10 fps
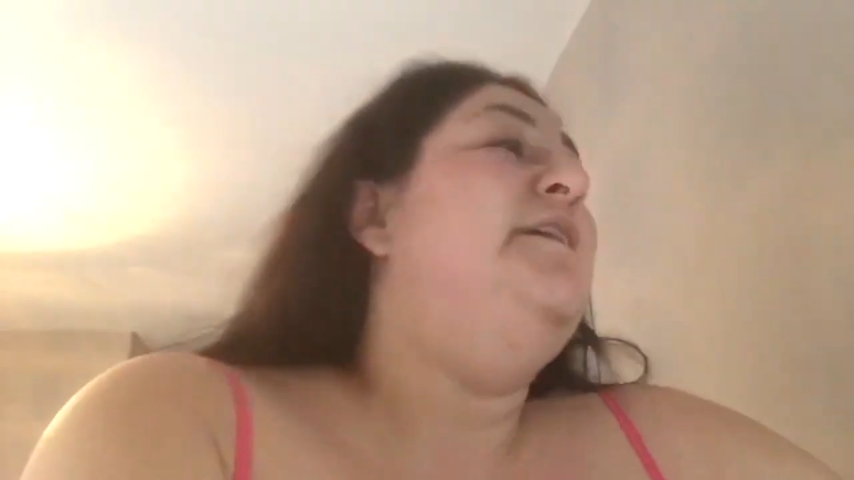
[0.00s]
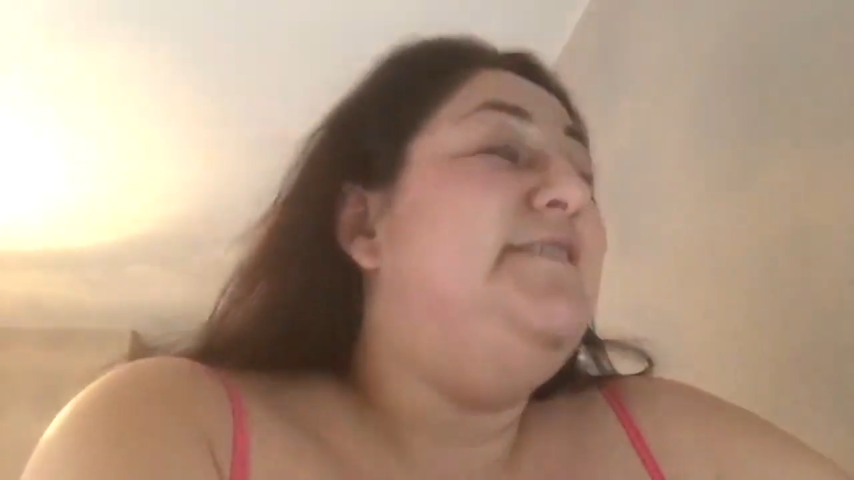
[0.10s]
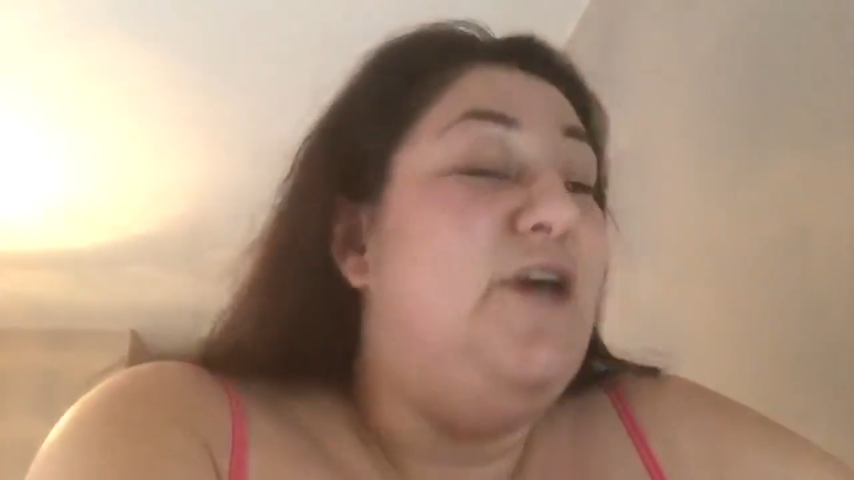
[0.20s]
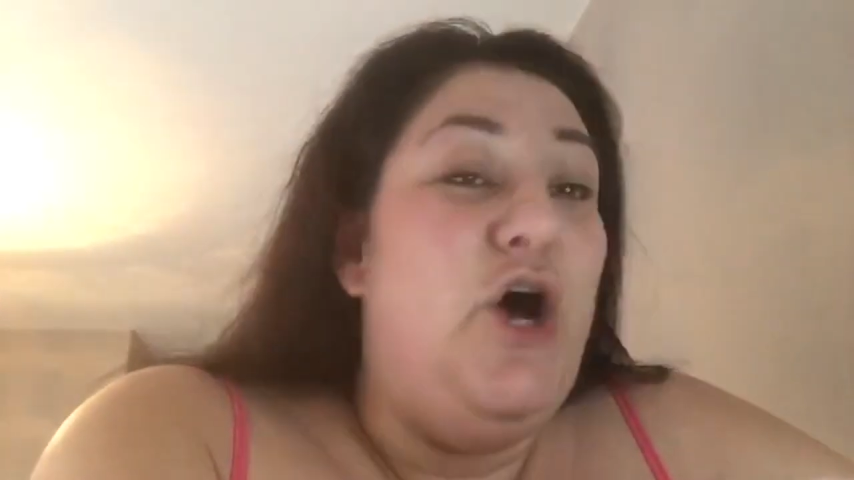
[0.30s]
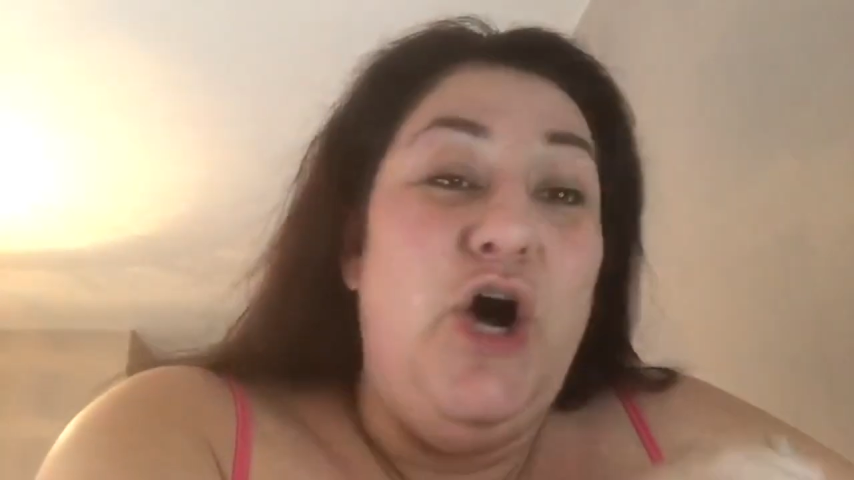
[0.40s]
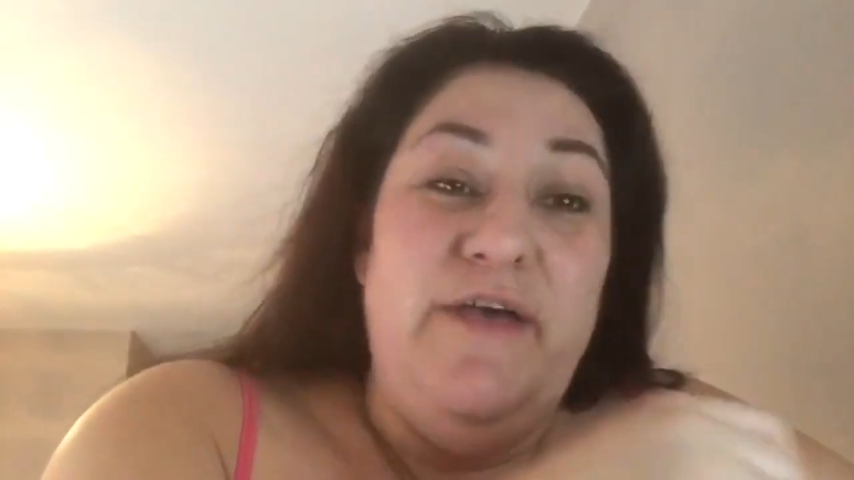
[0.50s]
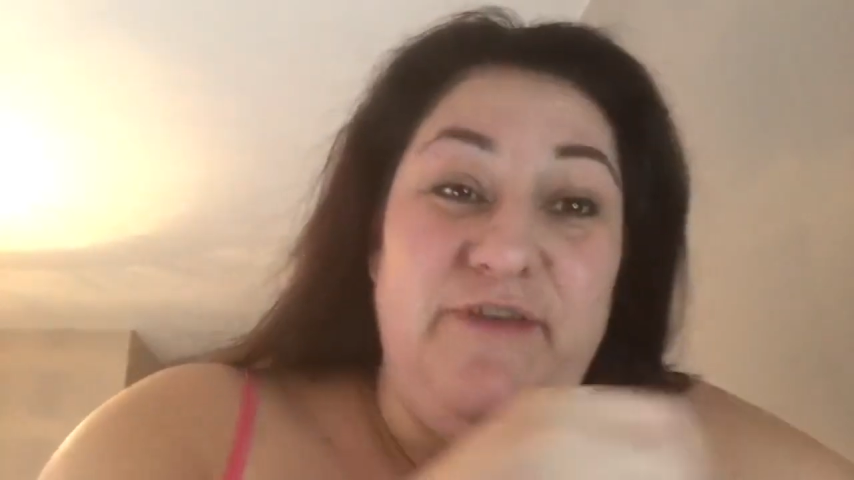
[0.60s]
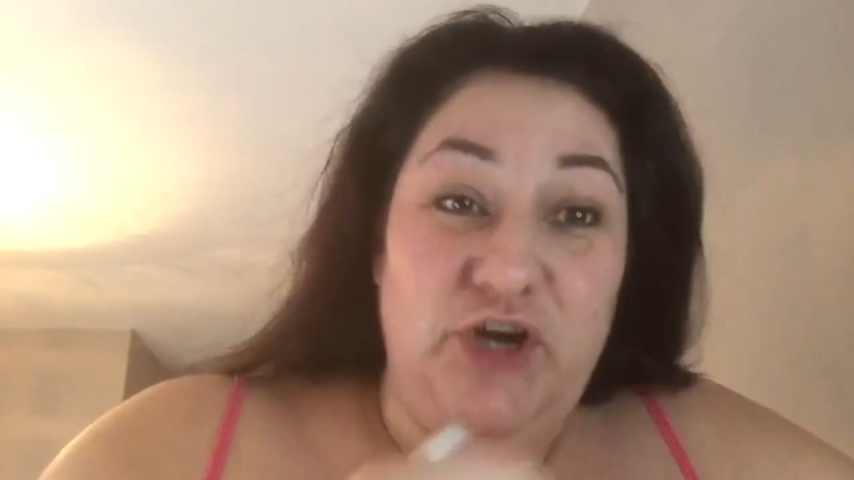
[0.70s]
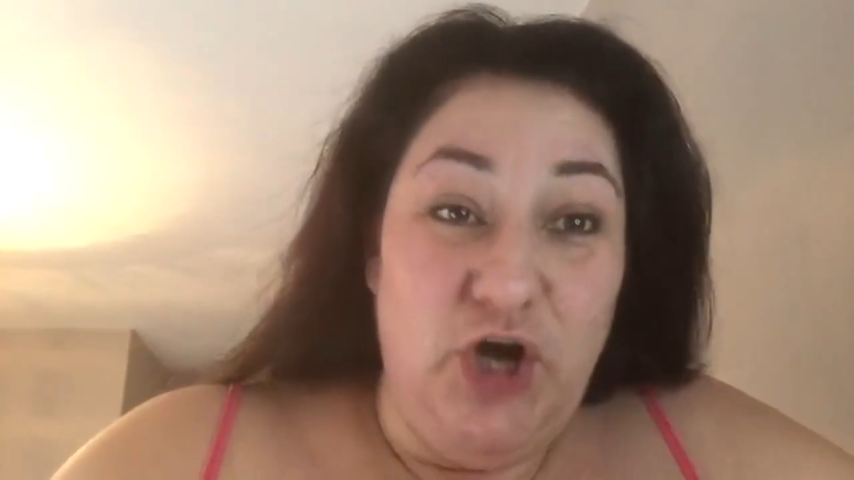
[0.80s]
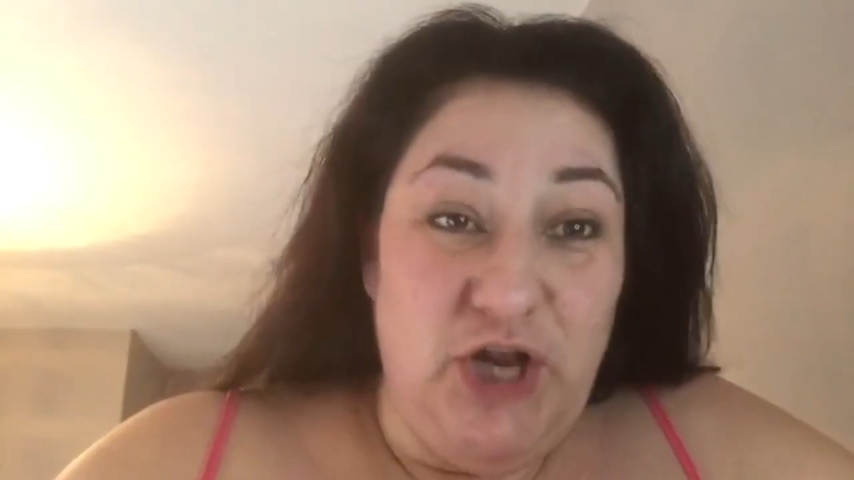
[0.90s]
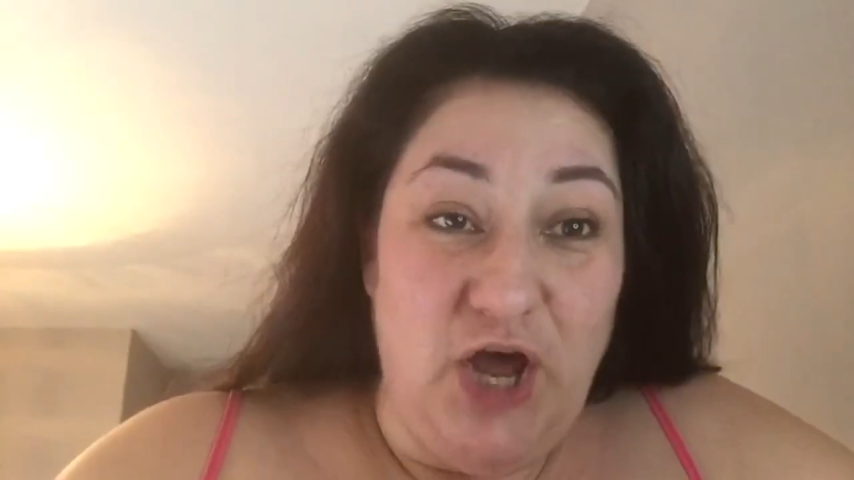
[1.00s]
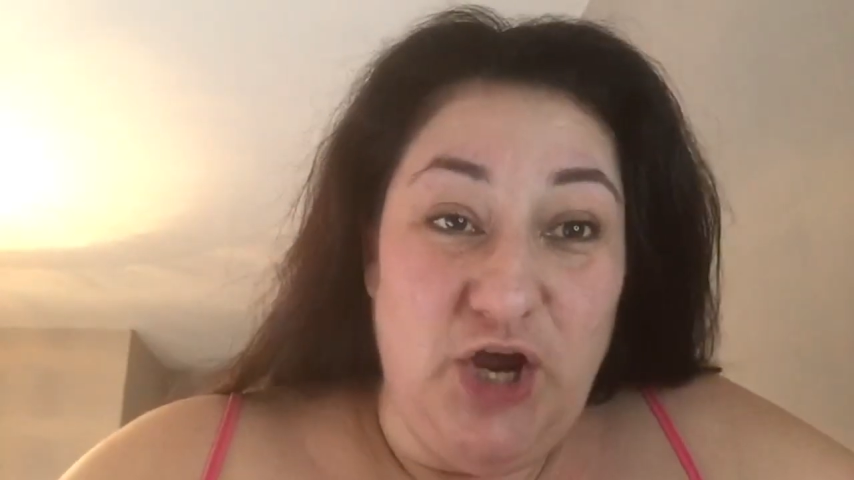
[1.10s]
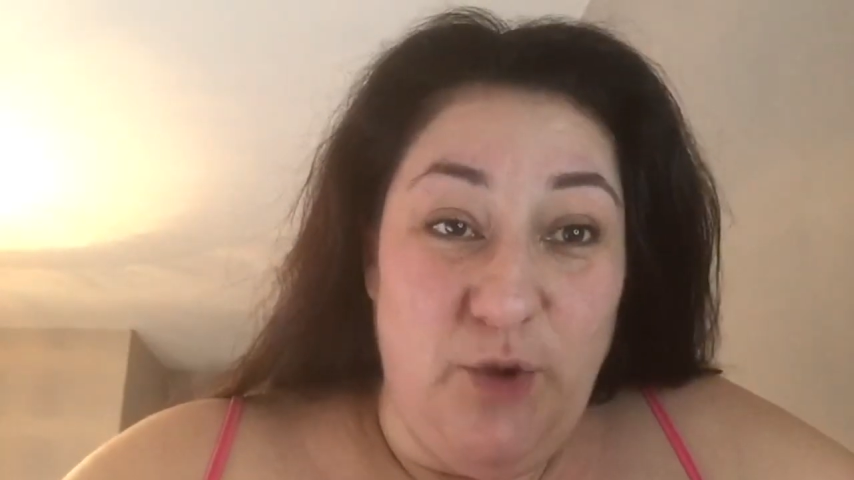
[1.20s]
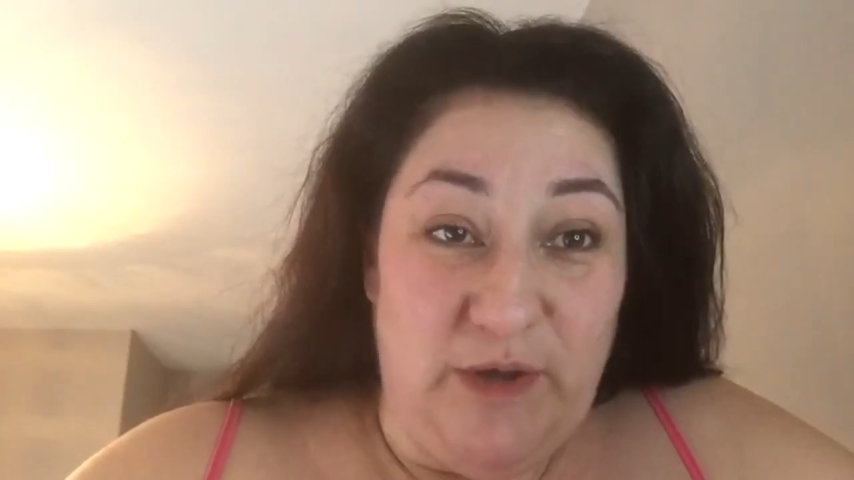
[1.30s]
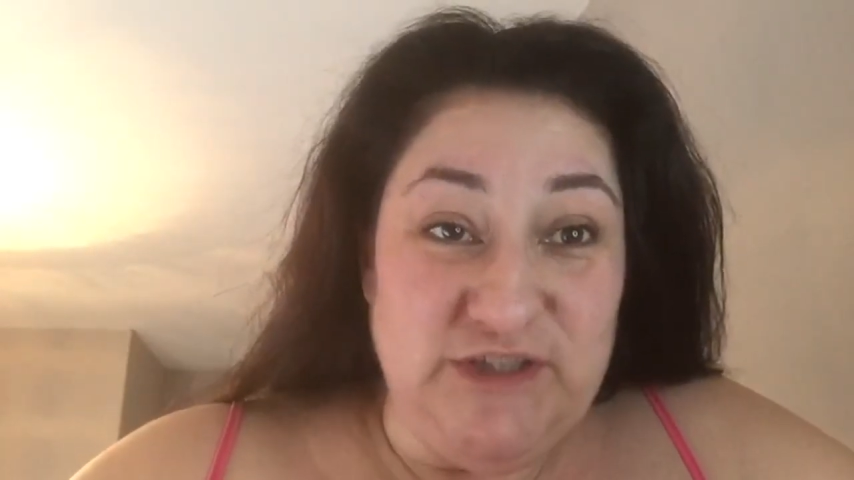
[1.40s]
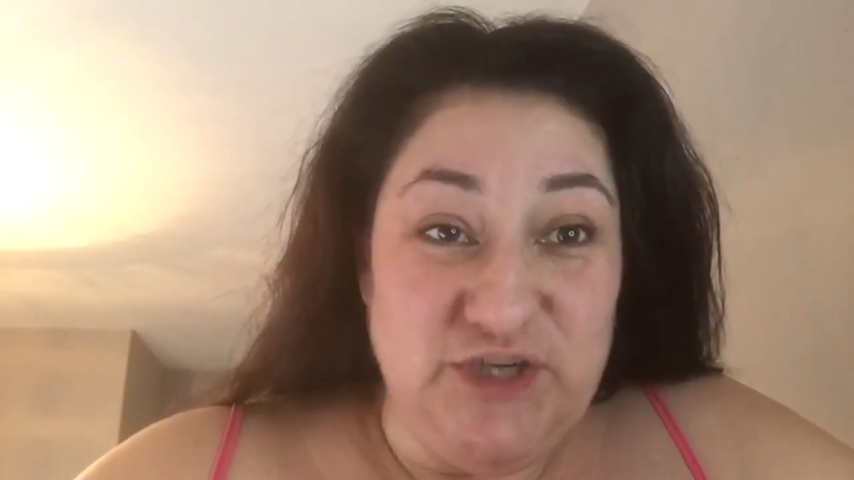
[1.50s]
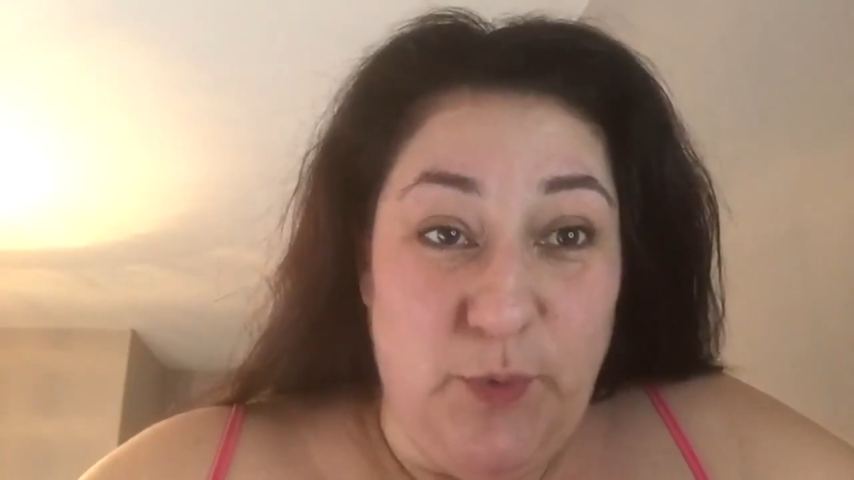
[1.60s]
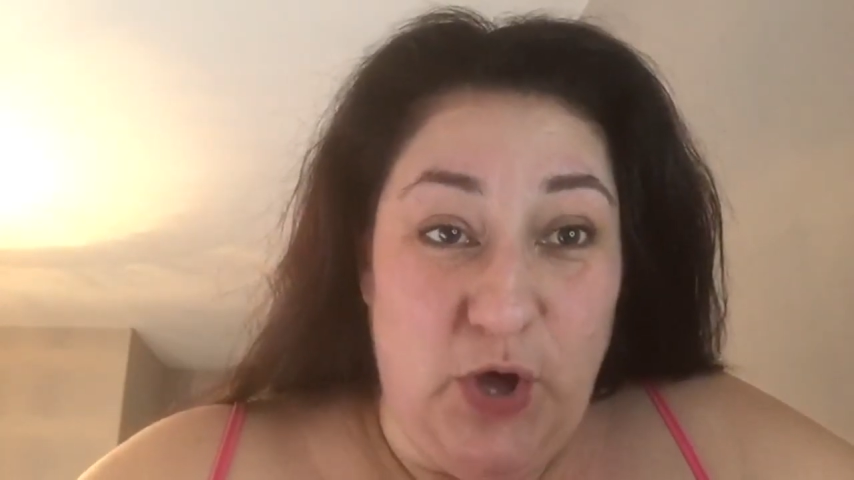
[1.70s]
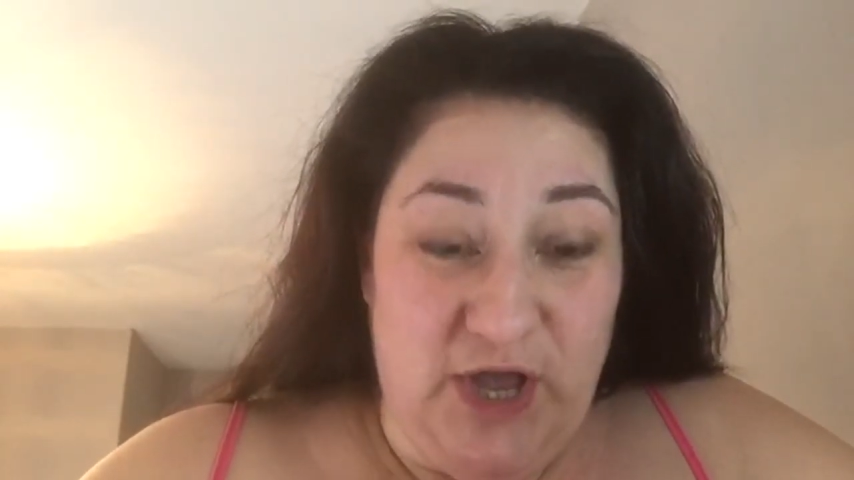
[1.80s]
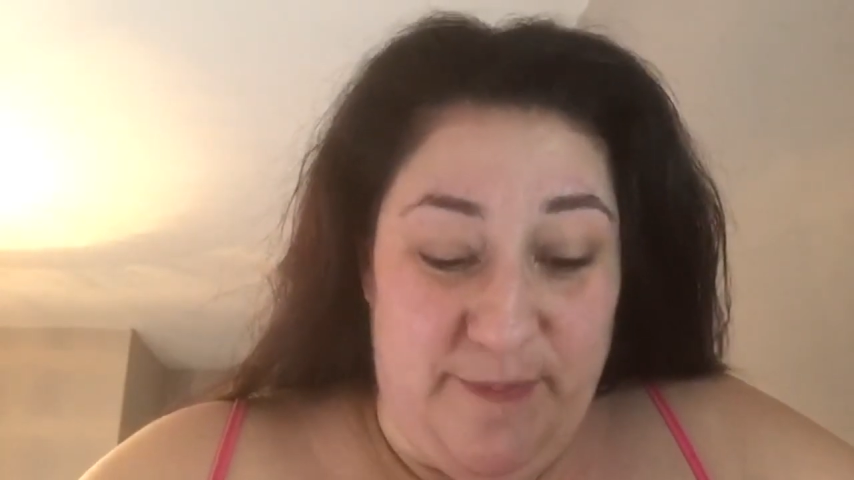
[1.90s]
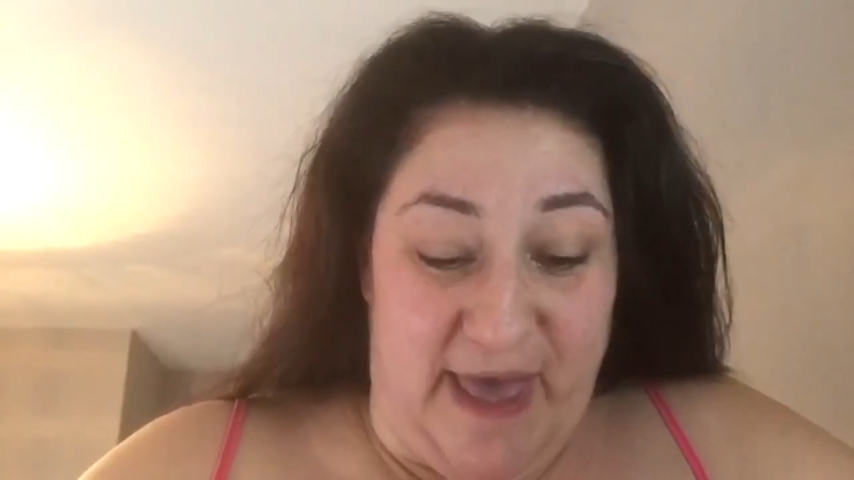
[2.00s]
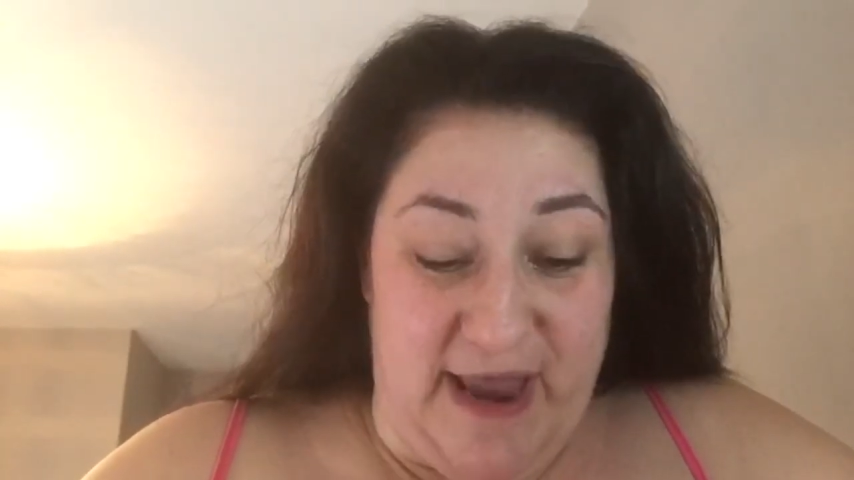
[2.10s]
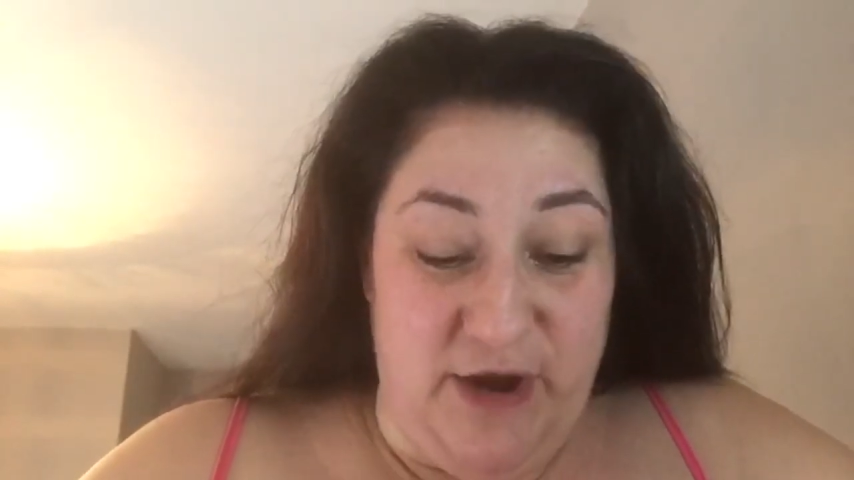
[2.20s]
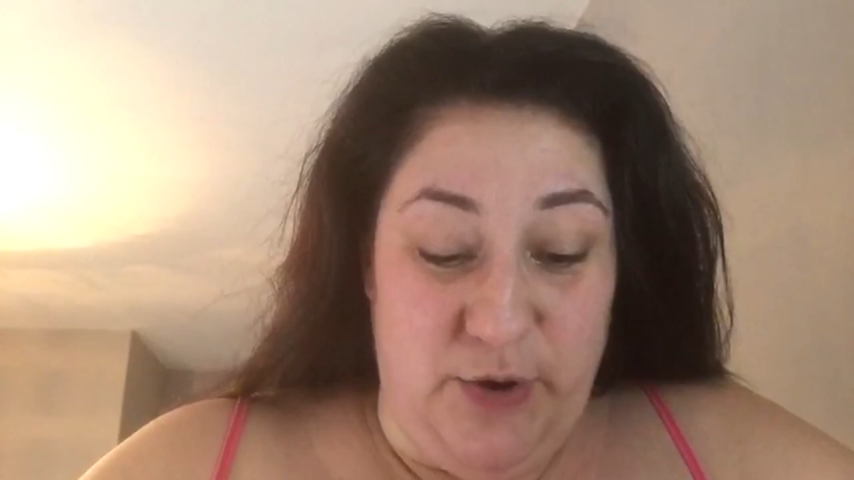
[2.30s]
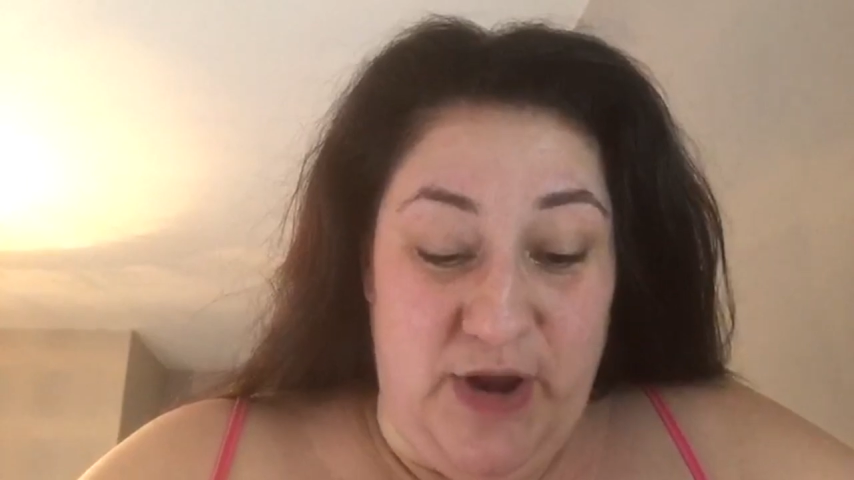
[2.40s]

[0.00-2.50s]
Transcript: So if you no longer want to walk about